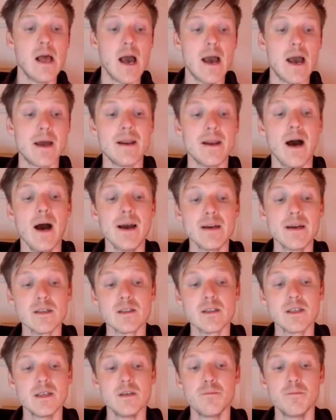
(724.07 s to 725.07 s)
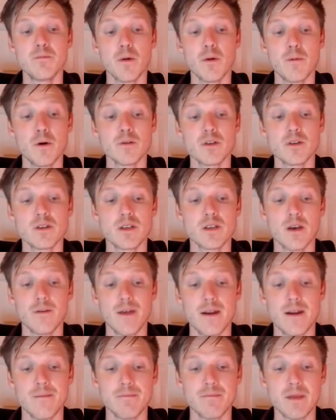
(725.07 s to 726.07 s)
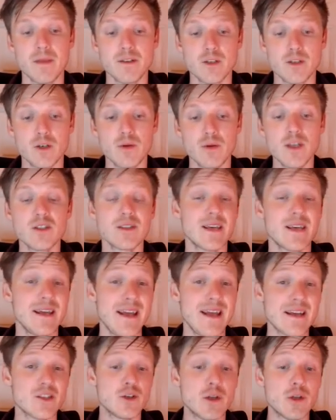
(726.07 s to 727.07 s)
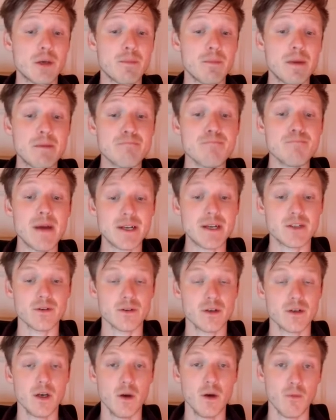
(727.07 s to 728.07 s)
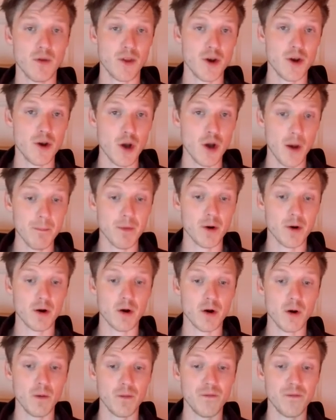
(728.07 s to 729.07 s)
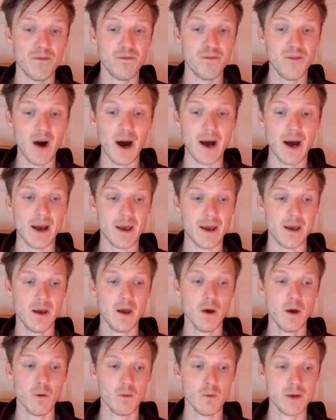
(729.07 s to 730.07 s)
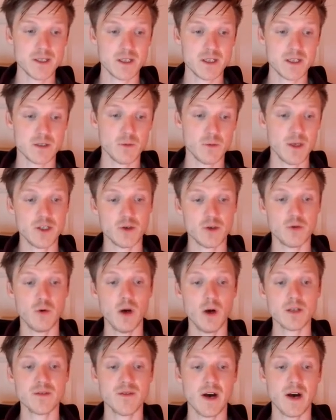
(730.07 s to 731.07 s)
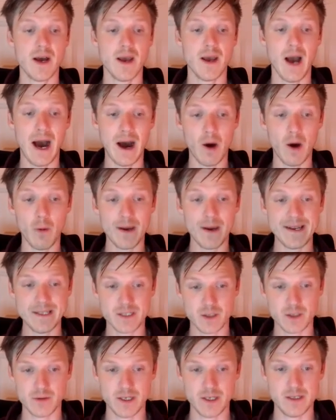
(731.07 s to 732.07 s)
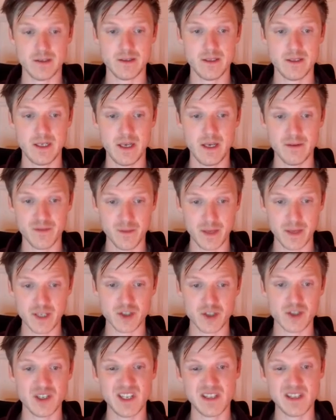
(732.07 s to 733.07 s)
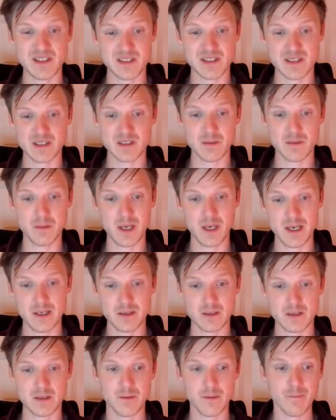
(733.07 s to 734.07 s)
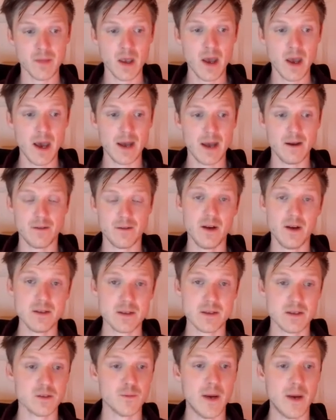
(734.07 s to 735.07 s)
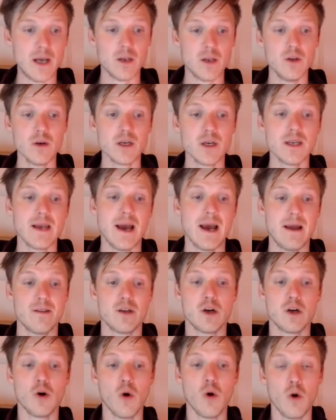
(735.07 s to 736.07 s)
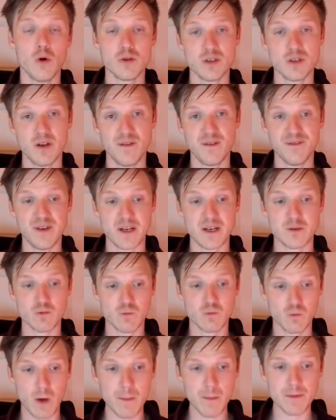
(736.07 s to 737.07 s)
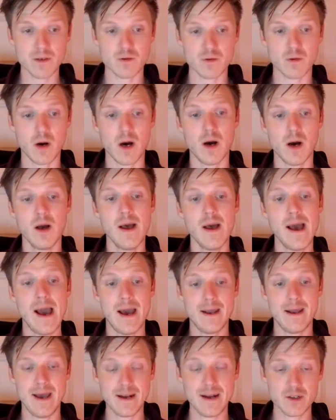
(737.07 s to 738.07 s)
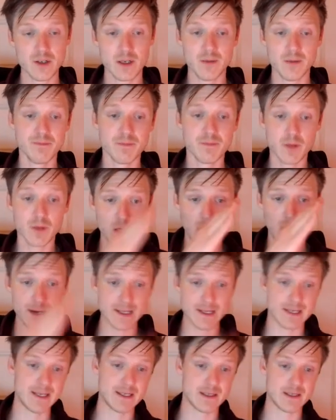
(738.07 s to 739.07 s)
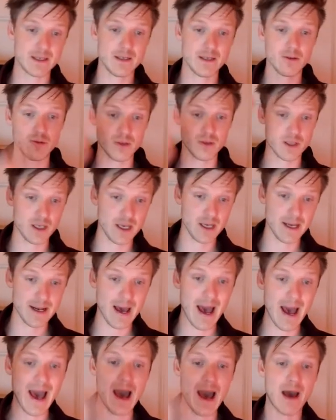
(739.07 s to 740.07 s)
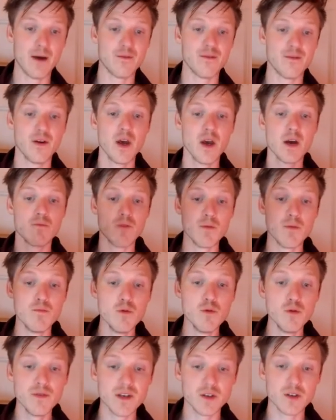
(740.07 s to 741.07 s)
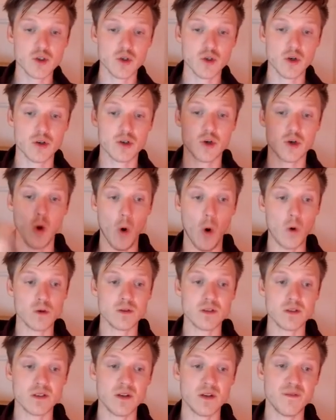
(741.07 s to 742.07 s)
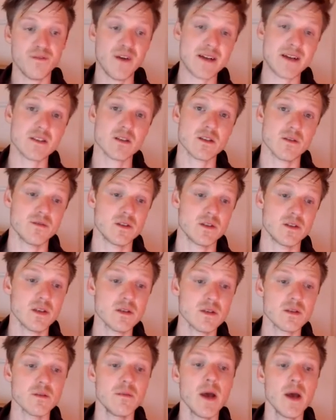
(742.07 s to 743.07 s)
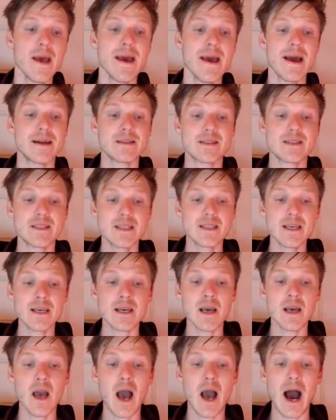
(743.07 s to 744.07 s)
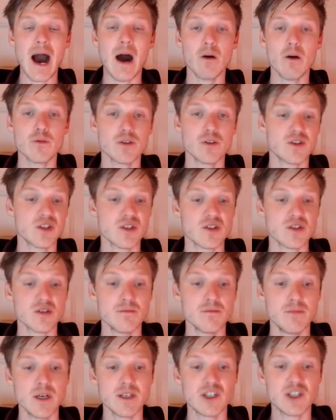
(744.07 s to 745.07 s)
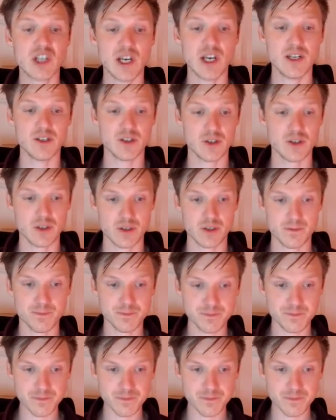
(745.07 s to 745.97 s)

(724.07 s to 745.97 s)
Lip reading: And IIT proposes here that integration can actually be measured with a number called phi, which is a way to quantify how integrated the information in the system is. And it does this by looking at the cause and effect repertoire and actually cutting it literally in half, removing certain causes and effects of the system and seeing how the system changes.